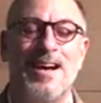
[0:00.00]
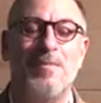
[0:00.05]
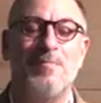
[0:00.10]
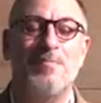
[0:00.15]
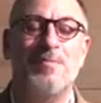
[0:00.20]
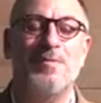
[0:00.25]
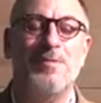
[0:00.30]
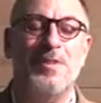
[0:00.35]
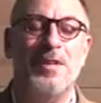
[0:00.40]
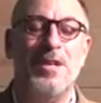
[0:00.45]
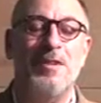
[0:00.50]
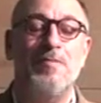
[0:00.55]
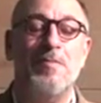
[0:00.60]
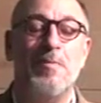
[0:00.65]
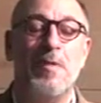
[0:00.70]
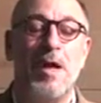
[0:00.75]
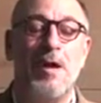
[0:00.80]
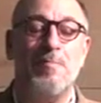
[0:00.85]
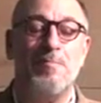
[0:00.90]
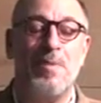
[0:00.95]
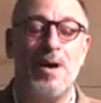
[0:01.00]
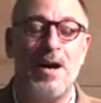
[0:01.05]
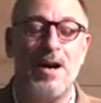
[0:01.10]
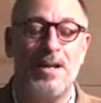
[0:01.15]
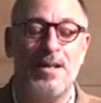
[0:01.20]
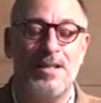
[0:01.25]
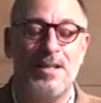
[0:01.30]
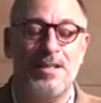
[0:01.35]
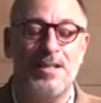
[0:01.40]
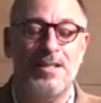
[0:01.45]
I'm free from that
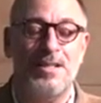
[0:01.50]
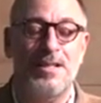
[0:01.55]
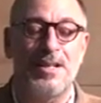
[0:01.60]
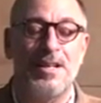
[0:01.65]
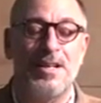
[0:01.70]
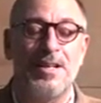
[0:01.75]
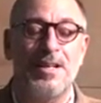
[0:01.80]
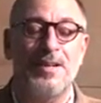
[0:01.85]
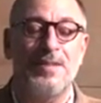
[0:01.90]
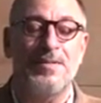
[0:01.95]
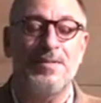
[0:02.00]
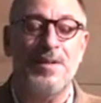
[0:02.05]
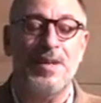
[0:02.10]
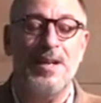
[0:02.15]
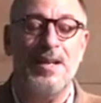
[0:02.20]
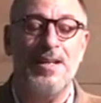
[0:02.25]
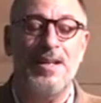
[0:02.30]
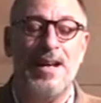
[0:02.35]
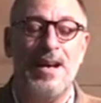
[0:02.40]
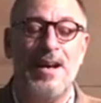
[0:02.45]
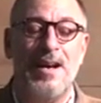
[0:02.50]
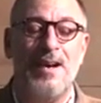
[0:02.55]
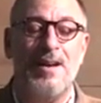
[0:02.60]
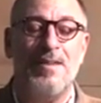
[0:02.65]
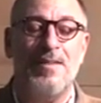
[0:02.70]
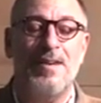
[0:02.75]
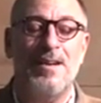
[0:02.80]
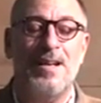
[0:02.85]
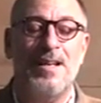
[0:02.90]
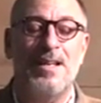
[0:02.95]
bondage right
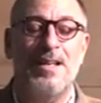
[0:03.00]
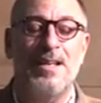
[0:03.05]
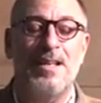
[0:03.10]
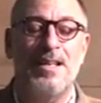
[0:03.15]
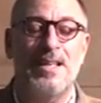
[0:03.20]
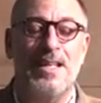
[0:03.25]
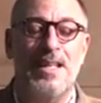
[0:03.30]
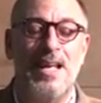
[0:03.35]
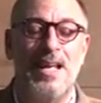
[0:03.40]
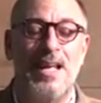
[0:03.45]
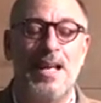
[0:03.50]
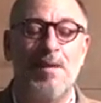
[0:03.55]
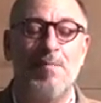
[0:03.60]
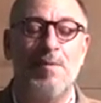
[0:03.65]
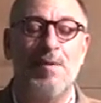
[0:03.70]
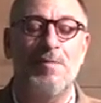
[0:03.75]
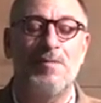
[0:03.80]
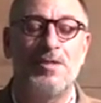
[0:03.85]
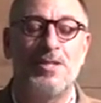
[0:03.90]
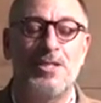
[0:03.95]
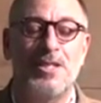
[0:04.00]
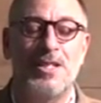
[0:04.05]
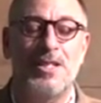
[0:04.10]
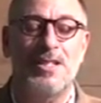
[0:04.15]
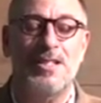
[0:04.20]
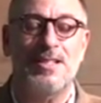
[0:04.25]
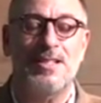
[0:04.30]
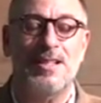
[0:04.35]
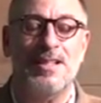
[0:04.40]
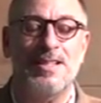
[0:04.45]
now in the name of
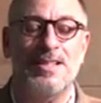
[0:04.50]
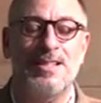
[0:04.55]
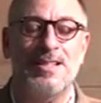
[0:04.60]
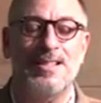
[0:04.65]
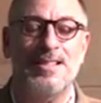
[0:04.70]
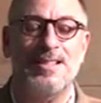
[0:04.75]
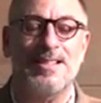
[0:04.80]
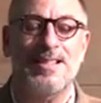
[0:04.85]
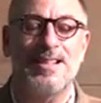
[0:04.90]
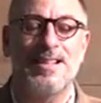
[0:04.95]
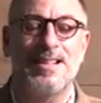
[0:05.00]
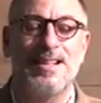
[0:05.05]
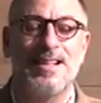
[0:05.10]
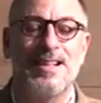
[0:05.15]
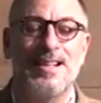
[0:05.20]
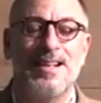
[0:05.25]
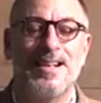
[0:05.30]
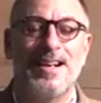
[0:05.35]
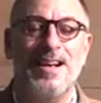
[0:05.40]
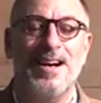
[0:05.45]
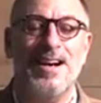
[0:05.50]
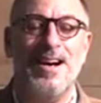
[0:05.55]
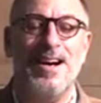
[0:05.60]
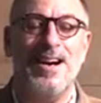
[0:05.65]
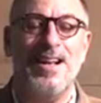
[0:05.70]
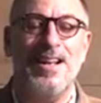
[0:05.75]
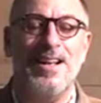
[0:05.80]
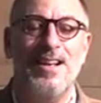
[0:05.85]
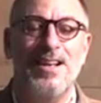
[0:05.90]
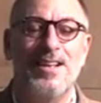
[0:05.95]
Jesus.
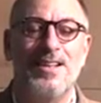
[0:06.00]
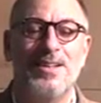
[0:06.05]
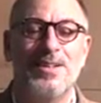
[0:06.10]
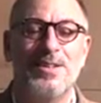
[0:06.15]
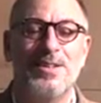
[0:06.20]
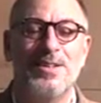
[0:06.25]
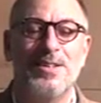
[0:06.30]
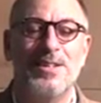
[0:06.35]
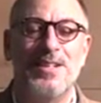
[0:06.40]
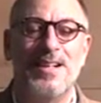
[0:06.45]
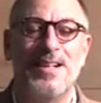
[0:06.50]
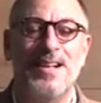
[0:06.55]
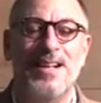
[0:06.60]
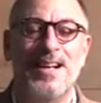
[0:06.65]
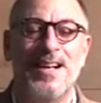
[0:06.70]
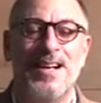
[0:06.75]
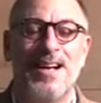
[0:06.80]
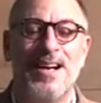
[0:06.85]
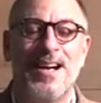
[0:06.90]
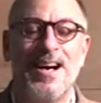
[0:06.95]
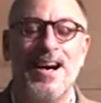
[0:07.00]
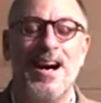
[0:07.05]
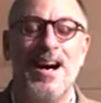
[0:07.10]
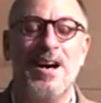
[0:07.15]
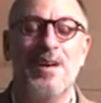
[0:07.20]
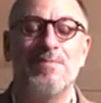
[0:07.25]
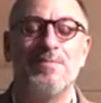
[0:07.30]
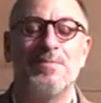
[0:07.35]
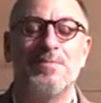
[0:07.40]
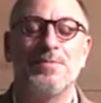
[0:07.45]
Hallelujah.
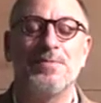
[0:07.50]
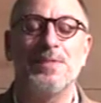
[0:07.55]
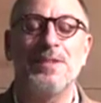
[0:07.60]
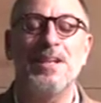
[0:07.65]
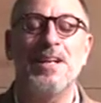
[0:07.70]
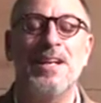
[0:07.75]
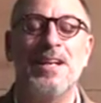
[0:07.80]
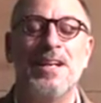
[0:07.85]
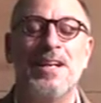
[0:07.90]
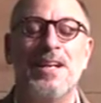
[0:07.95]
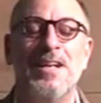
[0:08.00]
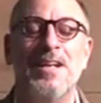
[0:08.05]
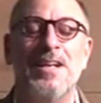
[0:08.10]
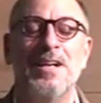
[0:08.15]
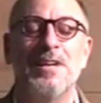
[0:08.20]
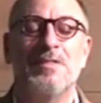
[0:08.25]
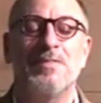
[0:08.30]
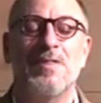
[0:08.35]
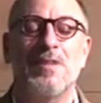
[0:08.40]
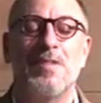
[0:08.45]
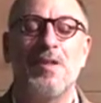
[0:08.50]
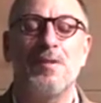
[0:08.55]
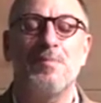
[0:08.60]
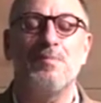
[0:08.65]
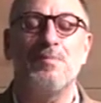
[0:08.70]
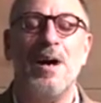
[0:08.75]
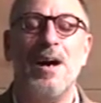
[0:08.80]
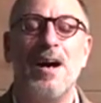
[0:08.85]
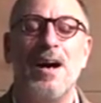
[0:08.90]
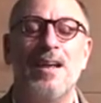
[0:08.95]
I'm free from the
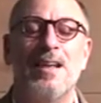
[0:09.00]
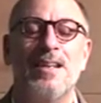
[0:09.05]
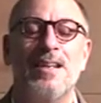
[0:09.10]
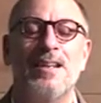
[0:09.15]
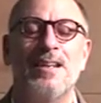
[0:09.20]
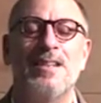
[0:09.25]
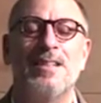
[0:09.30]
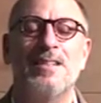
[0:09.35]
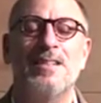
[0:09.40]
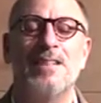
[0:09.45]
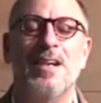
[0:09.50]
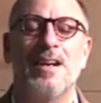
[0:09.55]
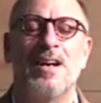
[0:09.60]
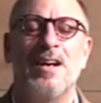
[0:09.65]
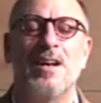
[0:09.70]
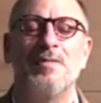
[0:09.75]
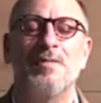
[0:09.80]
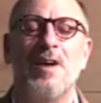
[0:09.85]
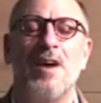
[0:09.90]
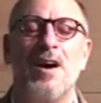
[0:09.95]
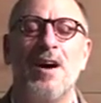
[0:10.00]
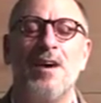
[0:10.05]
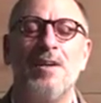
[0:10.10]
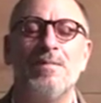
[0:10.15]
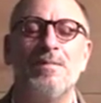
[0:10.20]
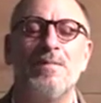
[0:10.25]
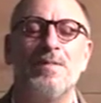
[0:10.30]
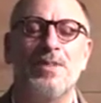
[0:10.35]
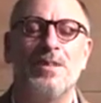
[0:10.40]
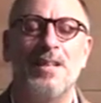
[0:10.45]
bondage of
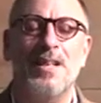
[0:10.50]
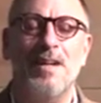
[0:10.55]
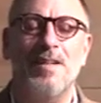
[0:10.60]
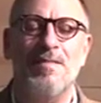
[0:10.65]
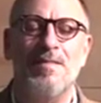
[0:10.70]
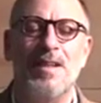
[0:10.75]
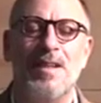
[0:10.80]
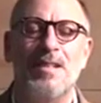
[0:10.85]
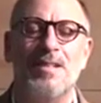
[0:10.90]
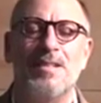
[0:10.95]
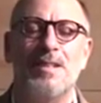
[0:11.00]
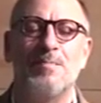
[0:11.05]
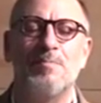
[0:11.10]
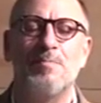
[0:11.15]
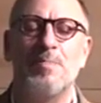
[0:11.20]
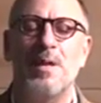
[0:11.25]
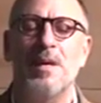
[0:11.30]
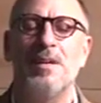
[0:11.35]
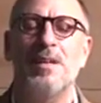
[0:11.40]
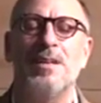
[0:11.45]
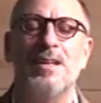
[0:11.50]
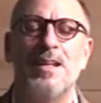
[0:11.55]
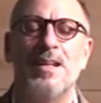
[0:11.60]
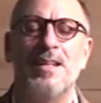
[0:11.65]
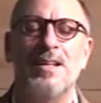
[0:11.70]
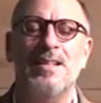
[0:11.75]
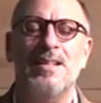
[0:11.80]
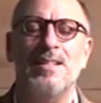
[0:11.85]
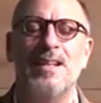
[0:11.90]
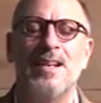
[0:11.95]
unforgiveness and
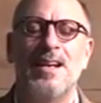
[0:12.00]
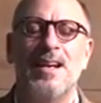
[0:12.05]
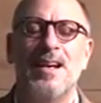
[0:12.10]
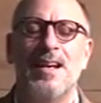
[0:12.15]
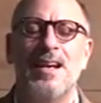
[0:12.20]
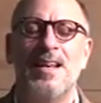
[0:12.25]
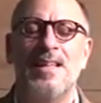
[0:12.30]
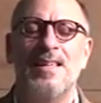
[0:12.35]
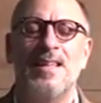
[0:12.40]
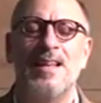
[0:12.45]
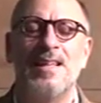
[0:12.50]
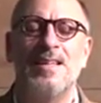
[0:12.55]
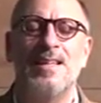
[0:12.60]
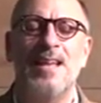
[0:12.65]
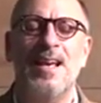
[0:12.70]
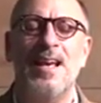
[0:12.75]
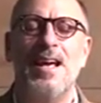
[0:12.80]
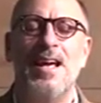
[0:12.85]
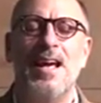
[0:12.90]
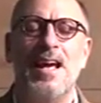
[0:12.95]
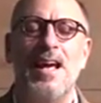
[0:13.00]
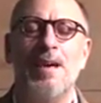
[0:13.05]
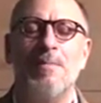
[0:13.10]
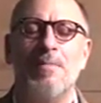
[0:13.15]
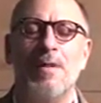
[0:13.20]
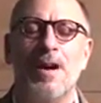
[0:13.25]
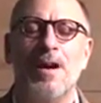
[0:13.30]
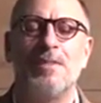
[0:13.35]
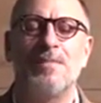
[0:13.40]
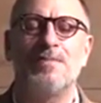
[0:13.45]
bitterness. In the
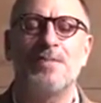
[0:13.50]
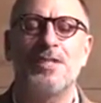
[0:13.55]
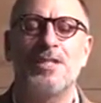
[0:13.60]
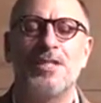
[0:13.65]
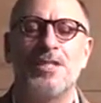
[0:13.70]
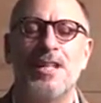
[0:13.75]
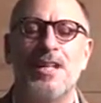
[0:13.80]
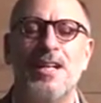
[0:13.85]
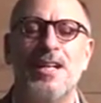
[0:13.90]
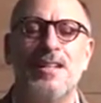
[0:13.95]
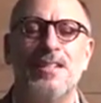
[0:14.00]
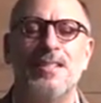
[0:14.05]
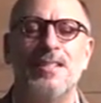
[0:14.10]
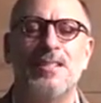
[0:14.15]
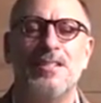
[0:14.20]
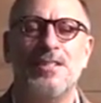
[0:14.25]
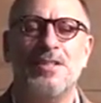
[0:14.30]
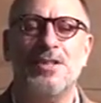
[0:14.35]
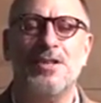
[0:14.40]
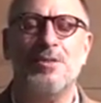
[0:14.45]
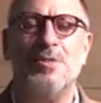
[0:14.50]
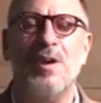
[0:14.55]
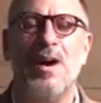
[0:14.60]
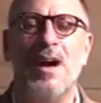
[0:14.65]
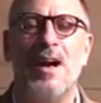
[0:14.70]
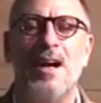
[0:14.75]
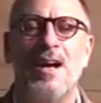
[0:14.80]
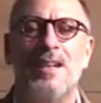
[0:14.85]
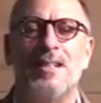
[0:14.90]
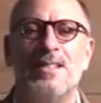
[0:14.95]
name of Jesus
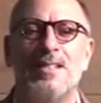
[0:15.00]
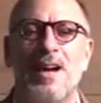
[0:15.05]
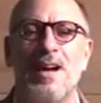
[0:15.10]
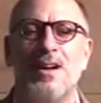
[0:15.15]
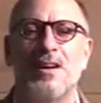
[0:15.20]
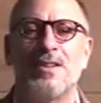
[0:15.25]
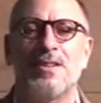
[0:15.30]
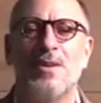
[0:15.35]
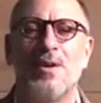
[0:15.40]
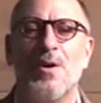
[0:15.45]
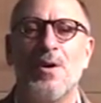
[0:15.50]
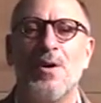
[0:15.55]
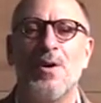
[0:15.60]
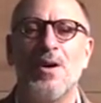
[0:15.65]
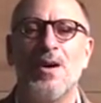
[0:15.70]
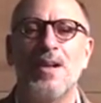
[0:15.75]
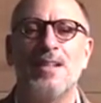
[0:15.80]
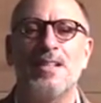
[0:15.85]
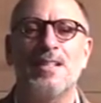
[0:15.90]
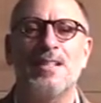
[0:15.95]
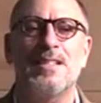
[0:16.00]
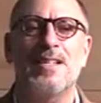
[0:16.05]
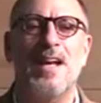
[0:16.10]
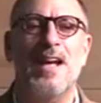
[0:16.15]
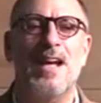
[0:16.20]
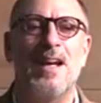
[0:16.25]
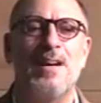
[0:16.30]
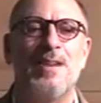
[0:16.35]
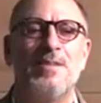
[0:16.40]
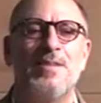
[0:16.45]
Christ, our Lord and
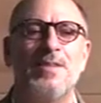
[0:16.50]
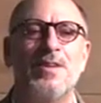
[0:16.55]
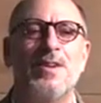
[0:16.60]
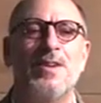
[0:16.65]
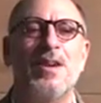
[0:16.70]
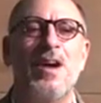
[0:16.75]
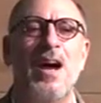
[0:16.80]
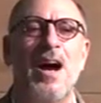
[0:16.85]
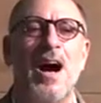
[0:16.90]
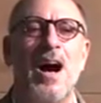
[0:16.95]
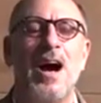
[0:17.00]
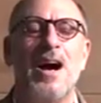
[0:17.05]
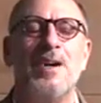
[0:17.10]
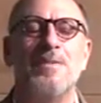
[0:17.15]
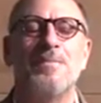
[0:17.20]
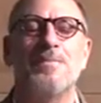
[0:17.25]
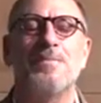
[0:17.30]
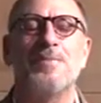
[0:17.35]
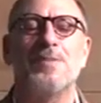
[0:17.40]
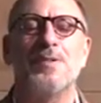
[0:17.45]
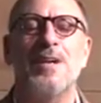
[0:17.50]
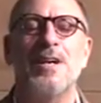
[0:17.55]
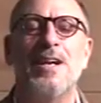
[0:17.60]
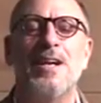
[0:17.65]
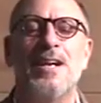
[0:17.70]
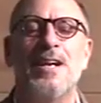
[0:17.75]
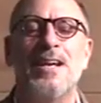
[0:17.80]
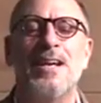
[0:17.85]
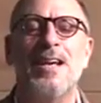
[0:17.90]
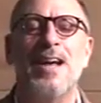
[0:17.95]
Savior, I'm
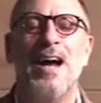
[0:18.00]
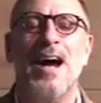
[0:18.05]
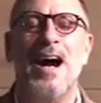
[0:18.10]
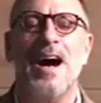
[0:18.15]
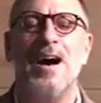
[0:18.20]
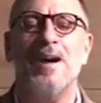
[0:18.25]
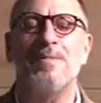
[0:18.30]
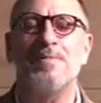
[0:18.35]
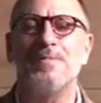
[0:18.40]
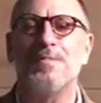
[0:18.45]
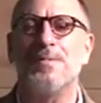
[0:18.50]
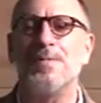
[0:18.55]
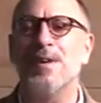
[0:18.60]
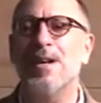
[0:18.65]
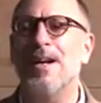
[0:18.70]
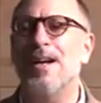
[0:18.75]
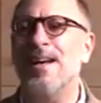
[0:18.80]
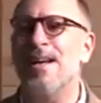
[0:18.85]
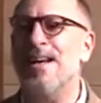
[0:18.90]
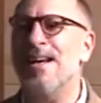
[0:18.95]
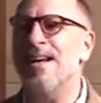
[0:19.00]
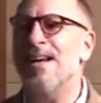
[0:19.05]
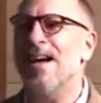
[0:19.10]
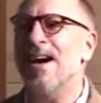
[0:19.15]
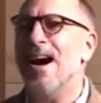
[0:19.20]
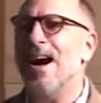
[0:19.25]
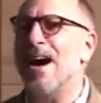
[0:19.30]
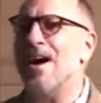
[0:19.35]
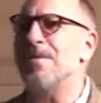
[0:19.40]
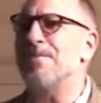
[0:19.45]
free, I'm free,
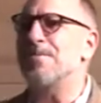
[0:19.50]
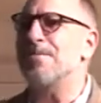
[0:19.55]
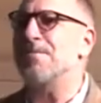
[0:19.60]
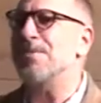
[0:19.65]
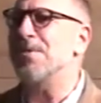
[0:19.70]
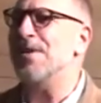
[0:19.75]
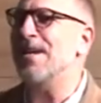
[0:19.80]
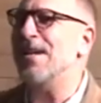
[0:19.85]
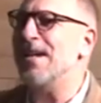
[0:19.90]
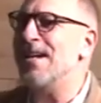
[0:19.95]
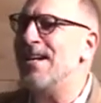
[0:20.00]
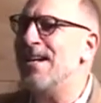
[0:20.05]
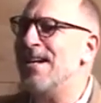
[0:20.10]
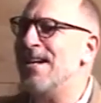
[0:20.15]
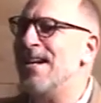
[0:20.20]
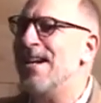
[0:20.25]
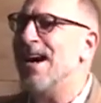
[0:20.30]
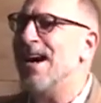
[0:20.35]
I'm free.